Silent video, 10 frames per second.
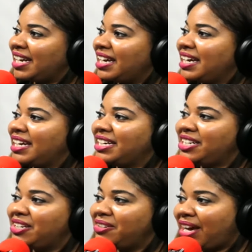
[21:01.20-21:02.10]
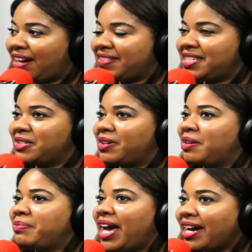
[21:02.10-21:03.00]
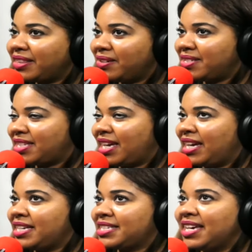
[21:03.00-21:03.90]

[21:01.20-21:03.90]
And you have to unpack those things.